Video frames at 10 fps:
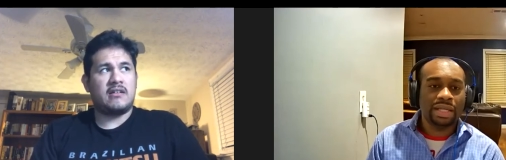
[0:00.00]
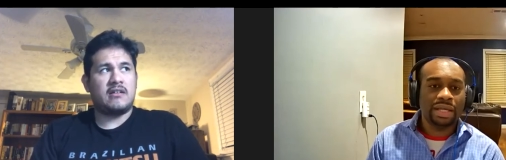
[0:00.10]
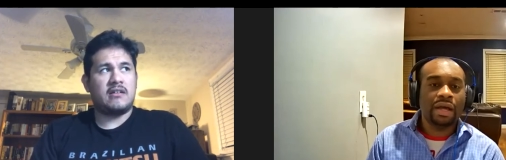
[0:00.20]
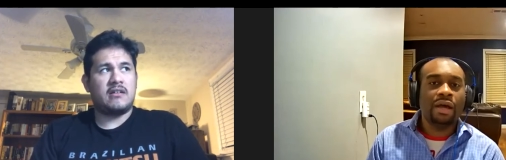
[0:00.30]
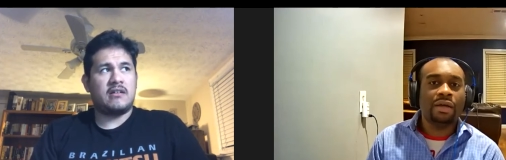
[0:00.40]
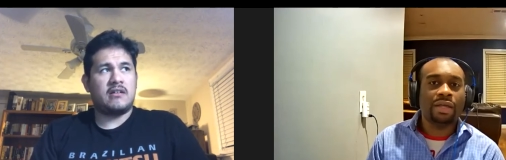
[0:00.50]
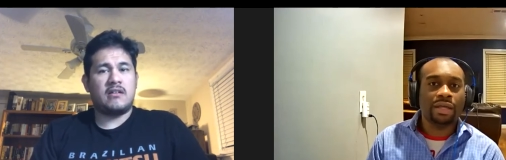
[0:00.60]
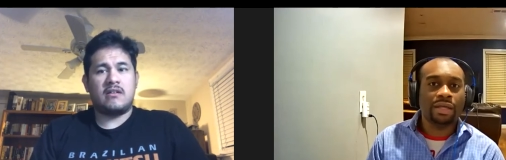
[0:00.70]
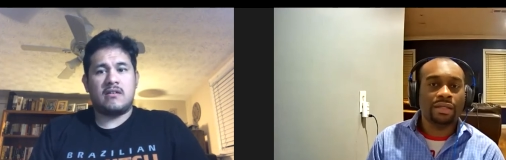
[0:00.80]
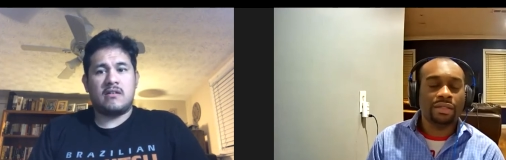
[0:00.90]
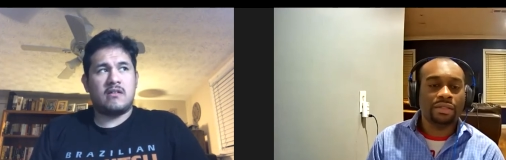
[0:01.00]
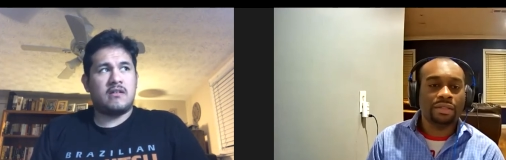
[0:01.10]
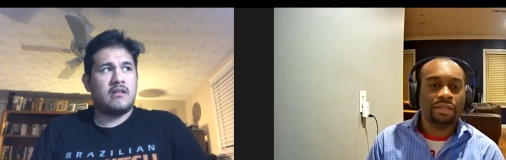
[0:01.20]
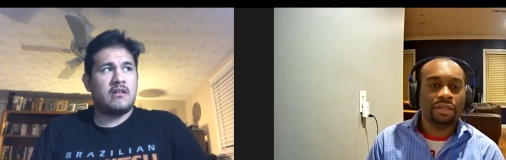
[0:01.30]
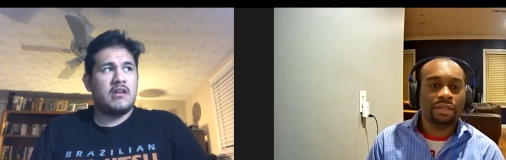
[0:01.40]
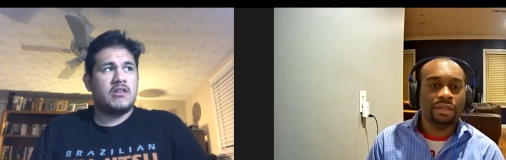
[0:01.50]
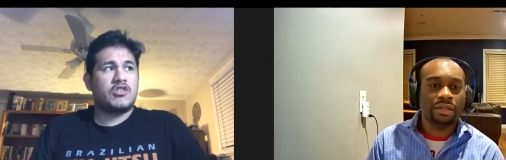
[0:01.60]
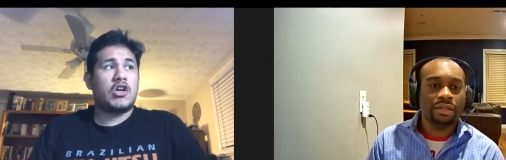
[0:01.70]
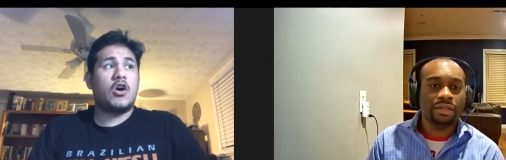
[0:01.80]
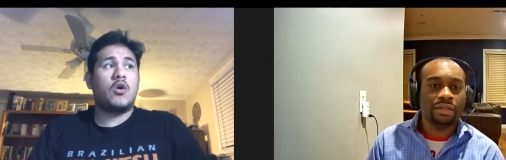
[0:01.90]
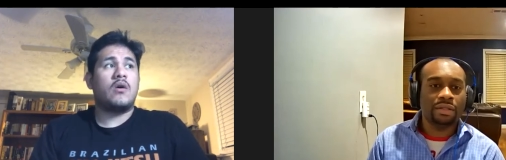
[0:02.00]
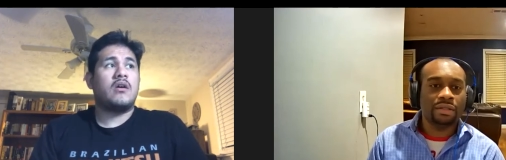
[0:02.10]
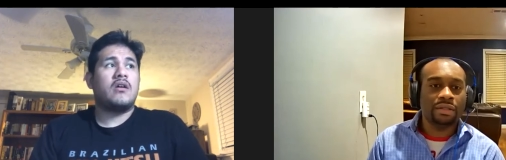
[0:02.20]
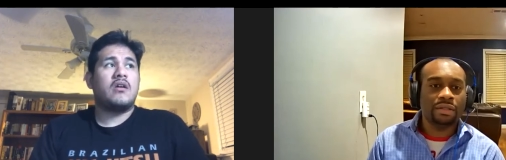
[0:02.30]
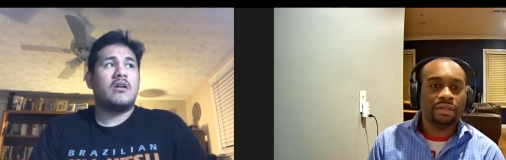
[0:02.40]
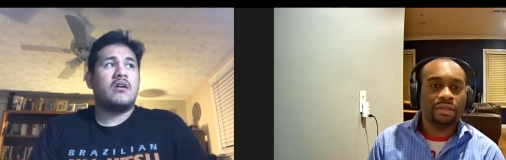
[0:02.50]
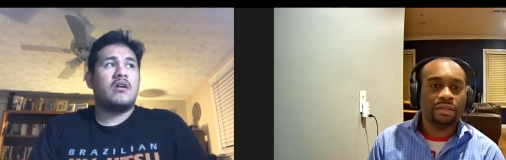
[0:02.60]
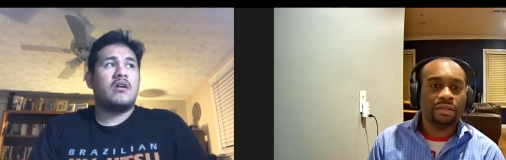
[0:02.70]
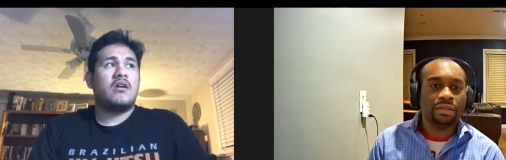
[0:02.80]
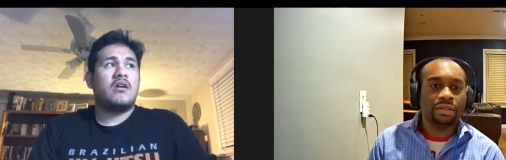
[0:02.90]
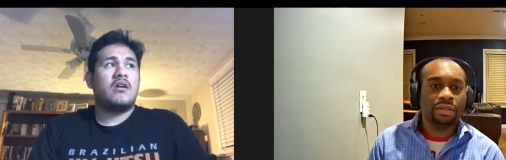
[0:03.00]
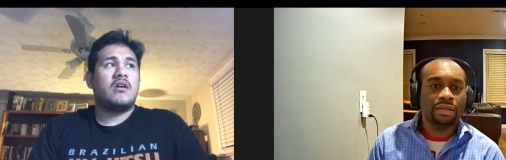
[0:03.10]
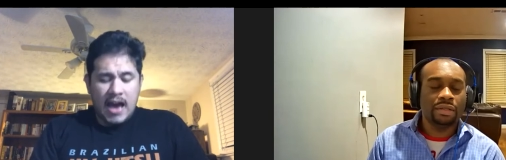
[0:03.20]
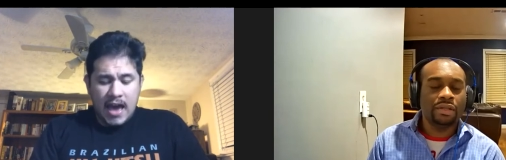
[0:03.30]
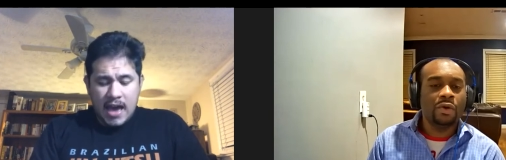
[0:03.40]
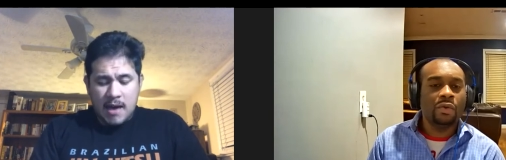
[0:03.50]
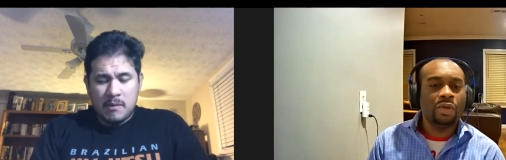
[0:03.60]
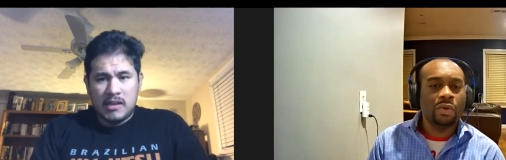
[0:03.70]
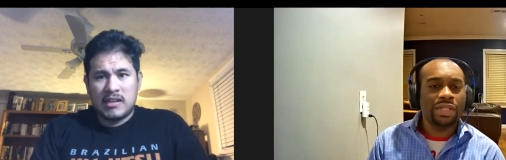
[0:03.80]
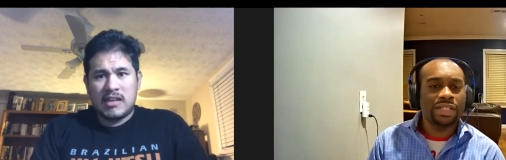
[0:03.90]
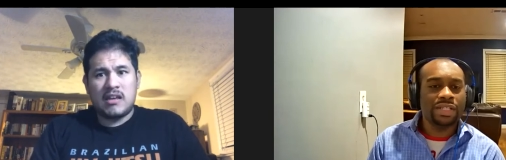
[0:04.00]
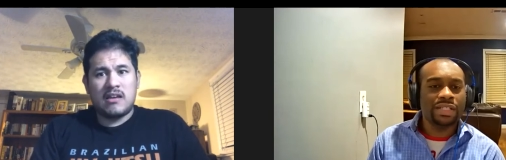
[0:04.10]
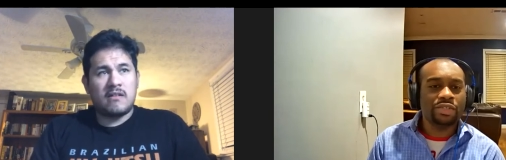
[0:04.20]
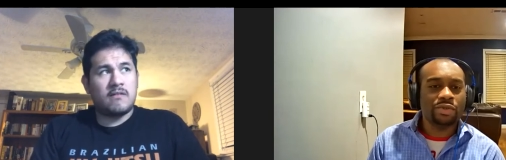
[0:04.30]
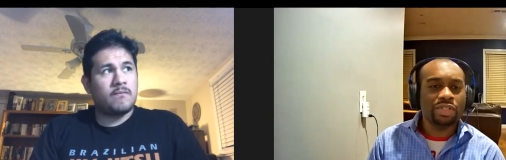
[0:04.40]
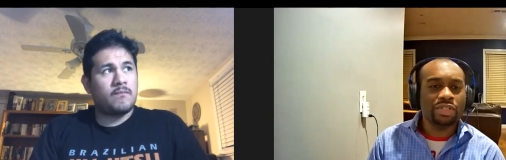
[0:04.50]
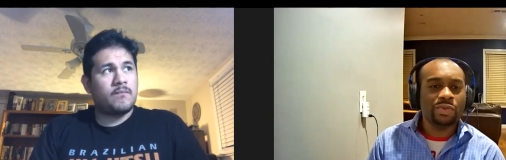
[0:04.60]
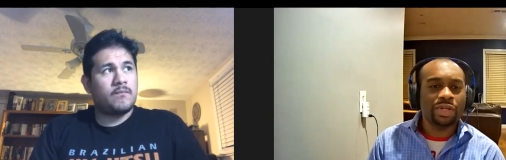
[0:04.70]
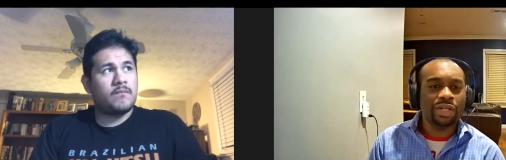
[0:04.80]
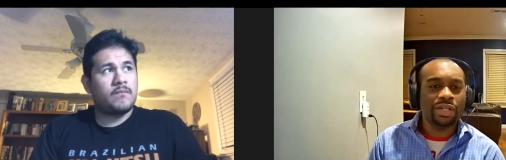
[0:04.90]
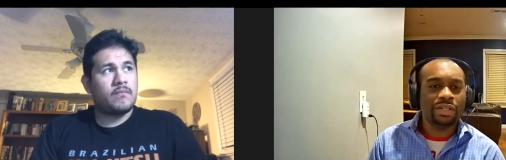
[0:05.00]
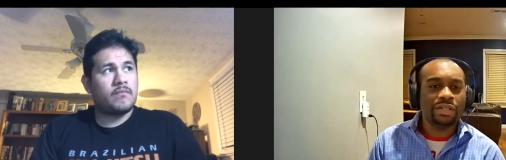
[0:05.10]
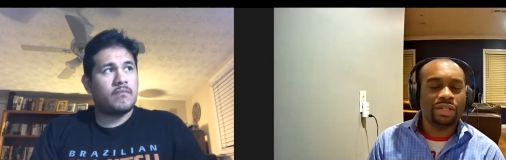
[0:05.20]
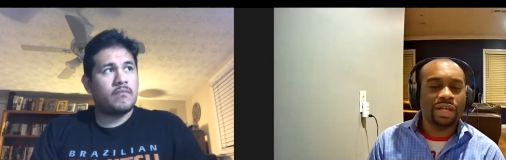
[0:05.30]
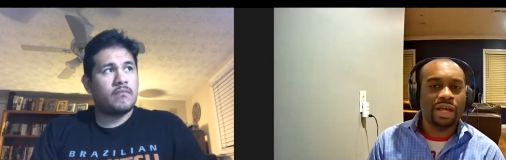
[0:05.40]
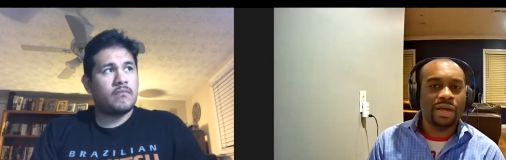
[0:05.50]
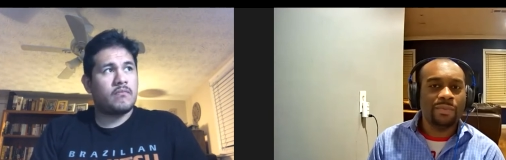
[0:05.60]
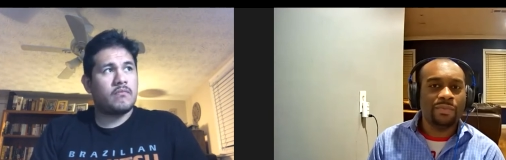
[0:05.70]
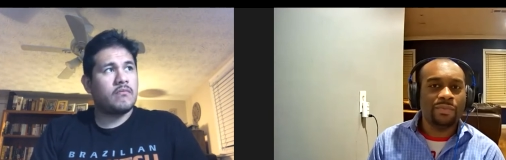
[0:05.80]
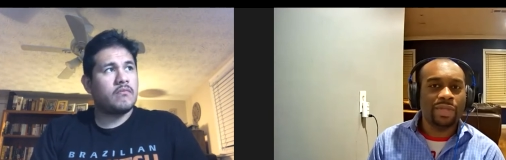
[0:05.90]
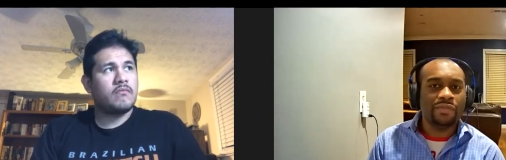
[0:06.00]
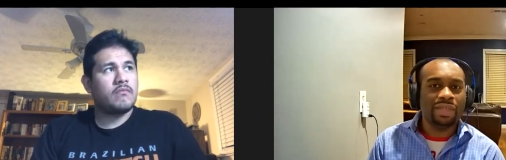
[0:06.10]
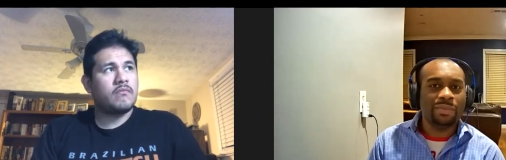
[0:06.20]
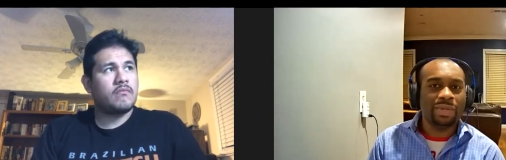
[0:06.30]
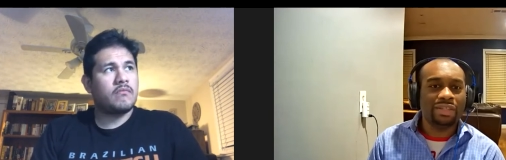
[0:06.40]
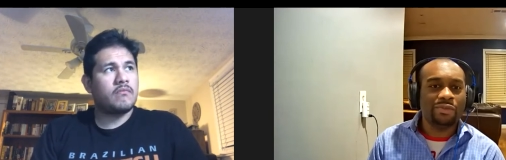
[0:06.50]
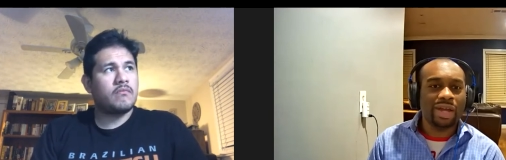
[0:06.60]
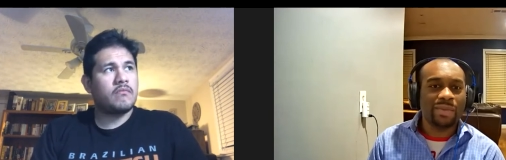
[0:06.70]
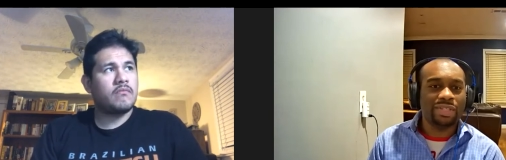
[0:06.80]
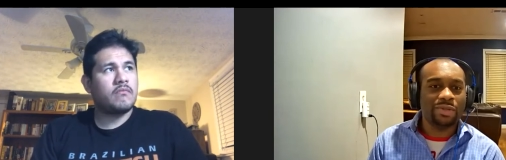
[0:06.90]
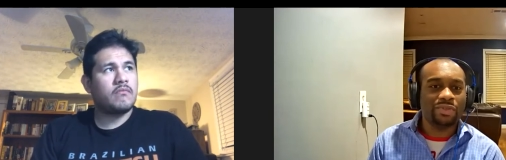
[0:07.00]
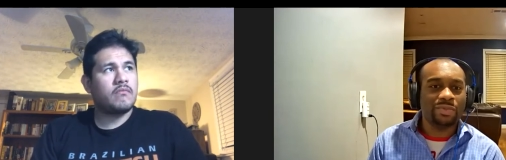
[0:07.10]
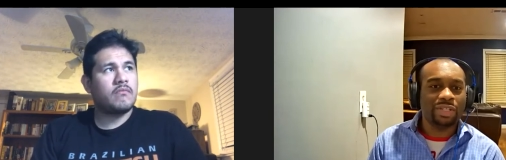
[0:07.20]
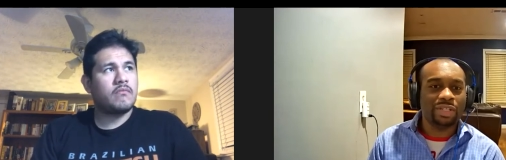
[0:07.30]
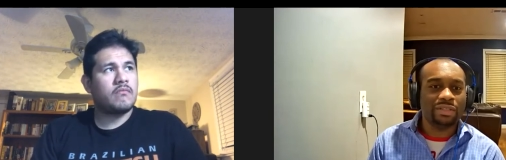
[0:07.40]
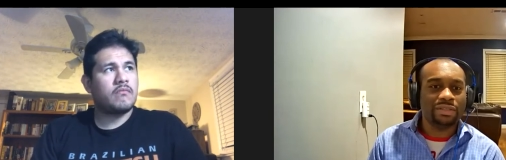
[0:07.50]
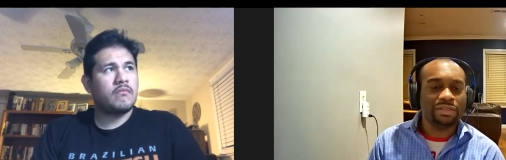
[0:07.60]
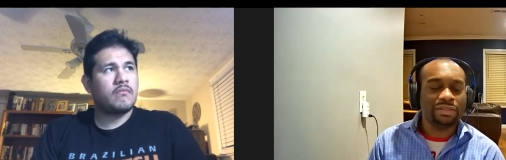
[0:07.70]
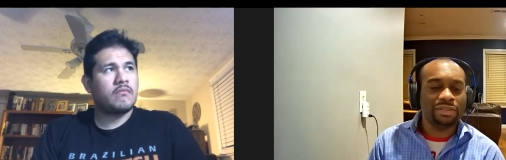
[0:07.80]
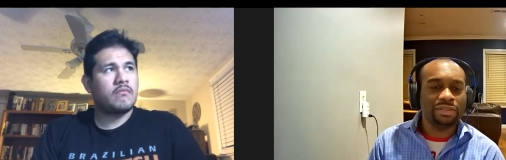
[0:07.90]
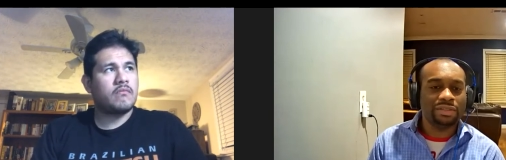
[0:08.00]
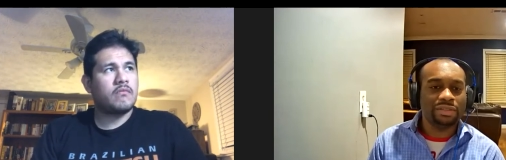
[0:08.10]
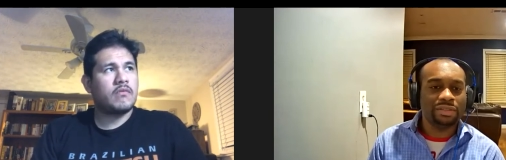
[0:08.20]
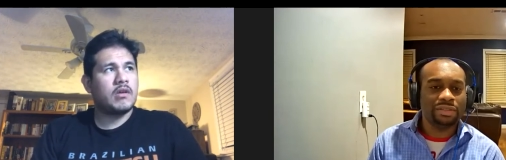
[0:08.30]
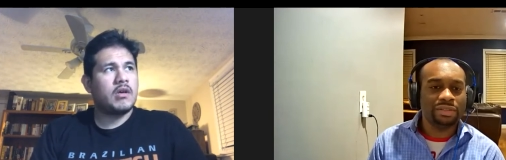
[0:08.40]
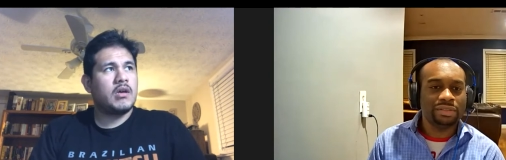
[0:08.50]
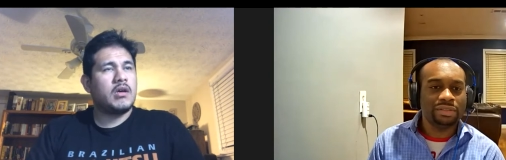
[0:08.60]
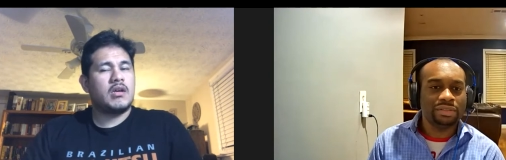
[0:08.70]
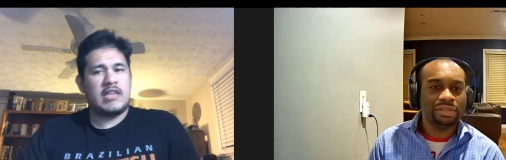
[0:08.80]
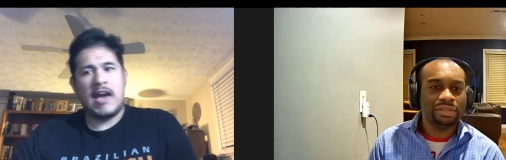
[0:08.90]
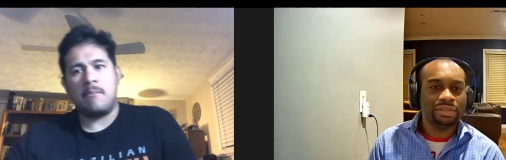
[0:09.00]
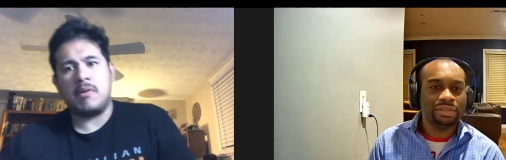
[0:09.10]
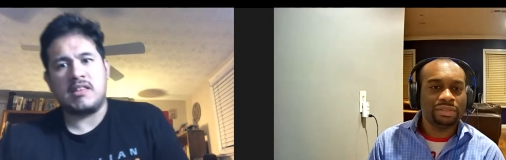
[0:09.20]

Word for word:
Speaker 1: Oh, okay. So.
Speaker 2: No, I, no, I wasn't the situation where um, if they beat the Rams, they would have been in?
Speaker 1: Yeah, but